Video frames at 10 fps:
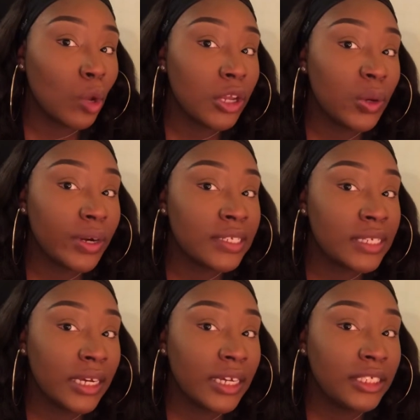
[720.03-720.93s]
you want to
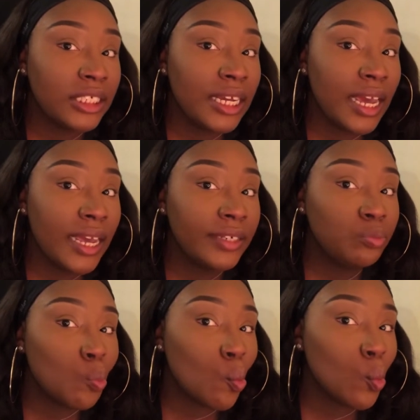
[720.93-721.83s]
suck your cheek in.
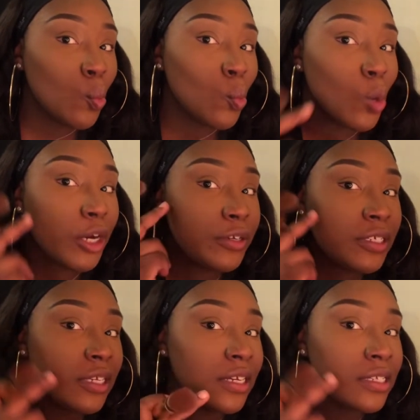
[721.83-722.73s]
And you
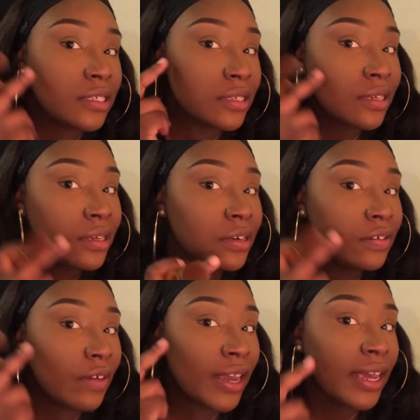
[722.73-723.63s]
see this
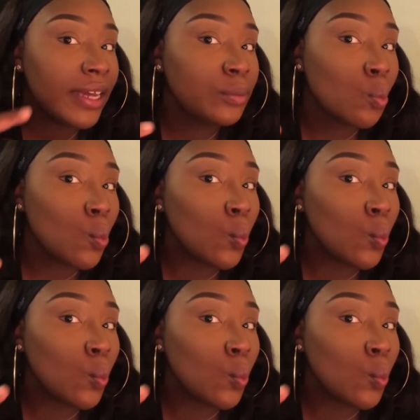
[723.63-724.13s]
right here.